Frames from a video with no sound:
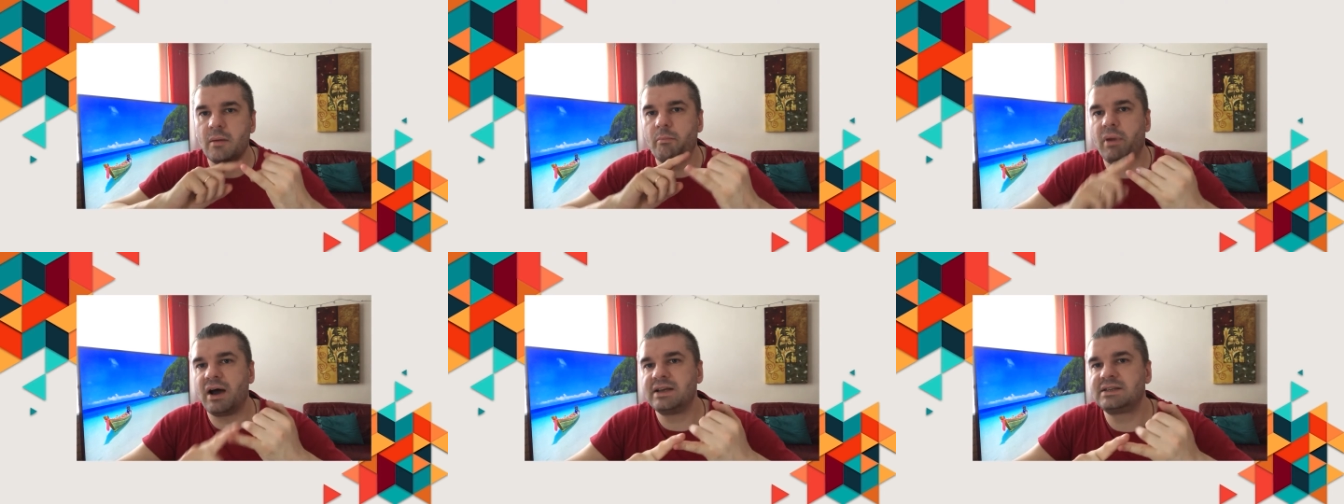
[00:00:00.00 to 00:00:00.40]

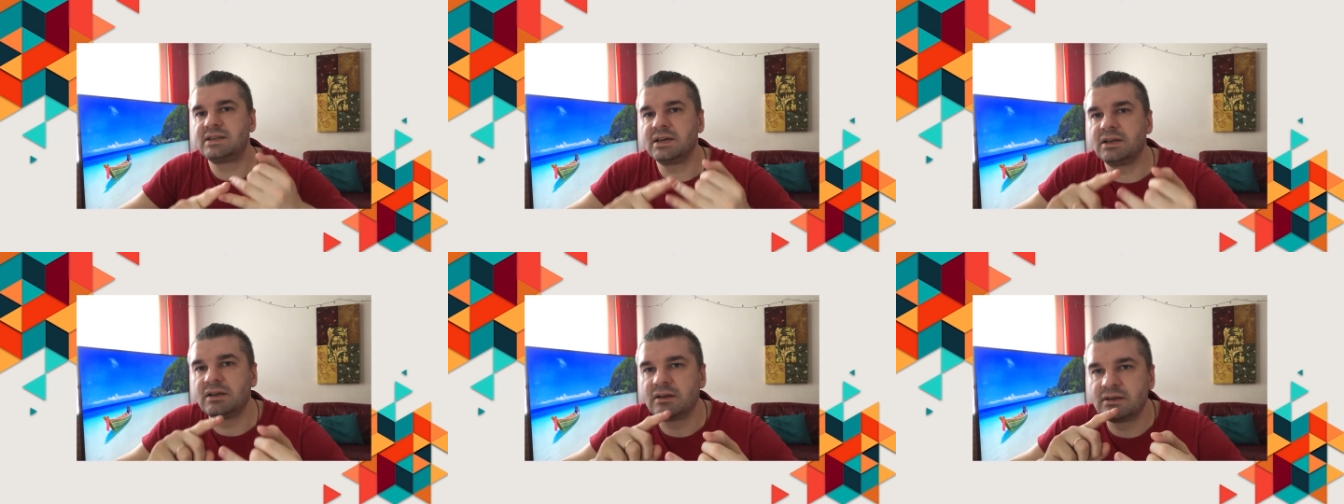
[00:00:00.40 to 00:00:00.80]
buy
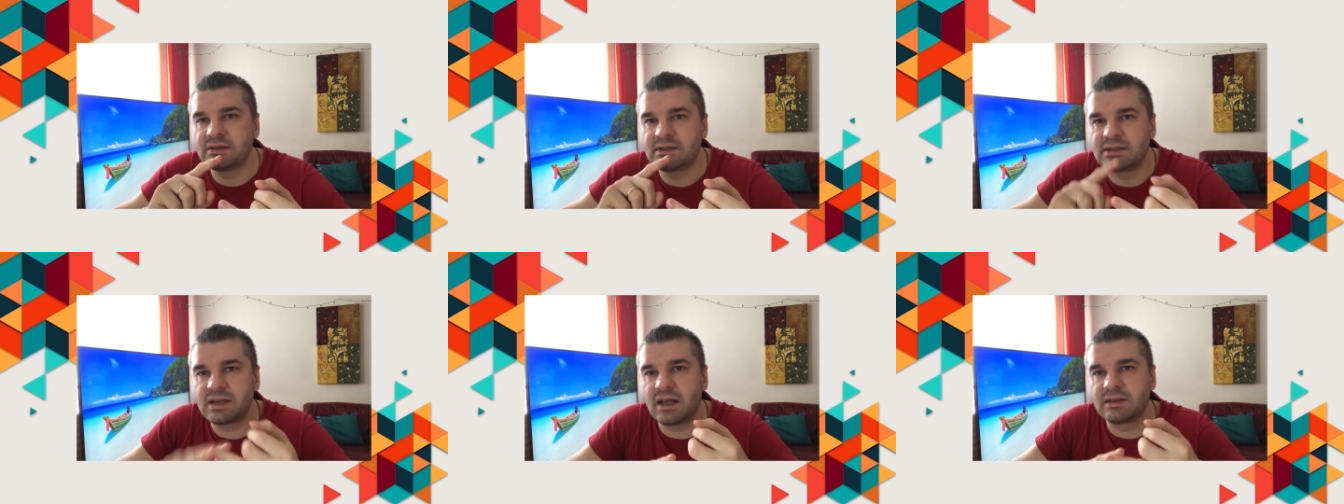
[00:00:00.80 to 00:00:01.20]
signals,
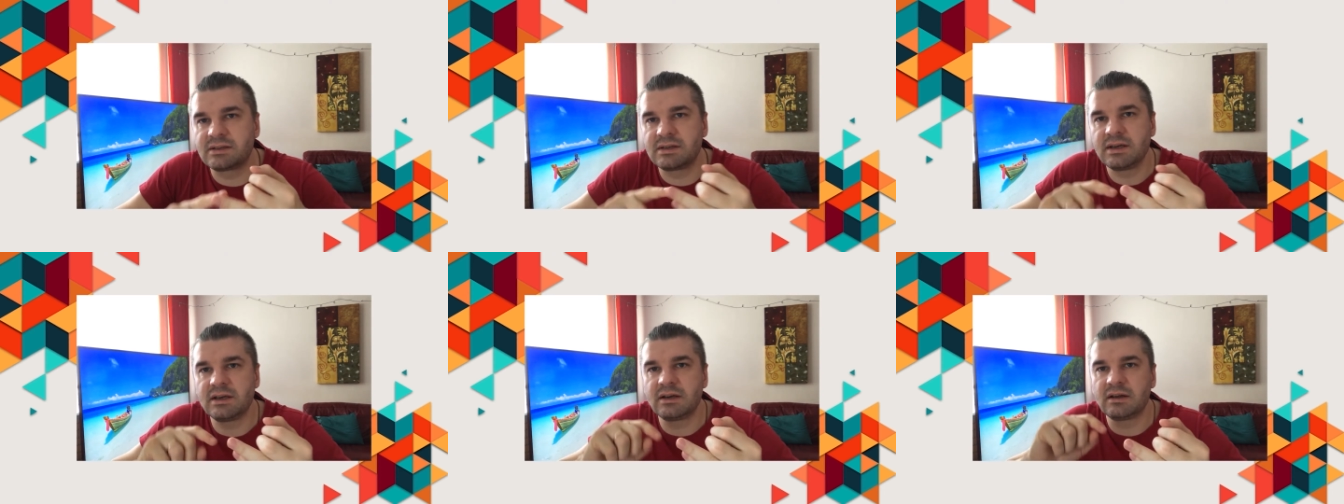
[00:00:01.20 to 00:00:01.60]
sell
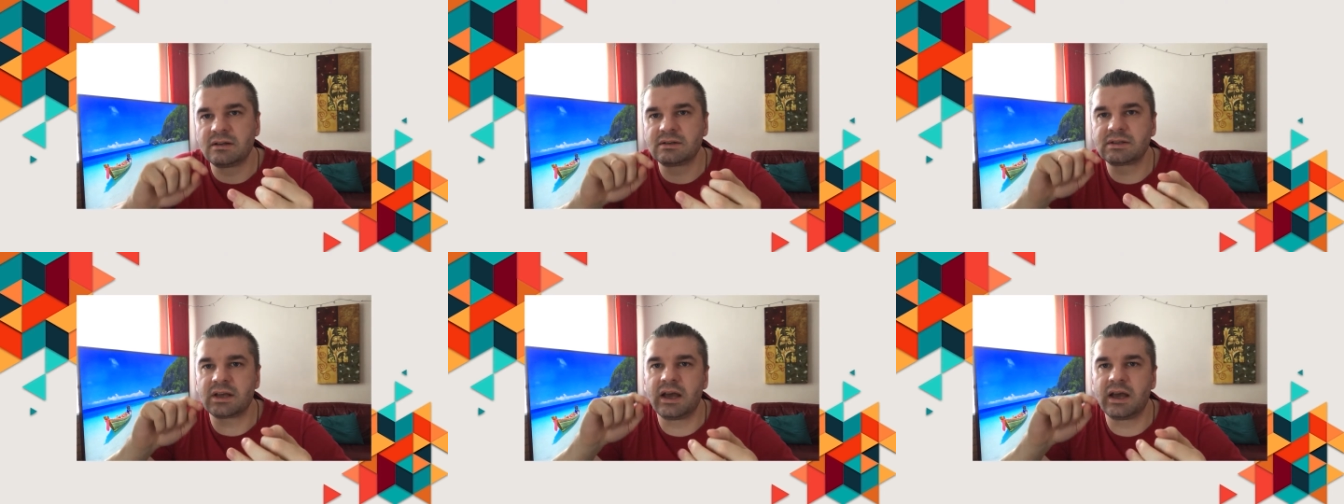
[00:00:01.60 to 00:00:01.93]
signals,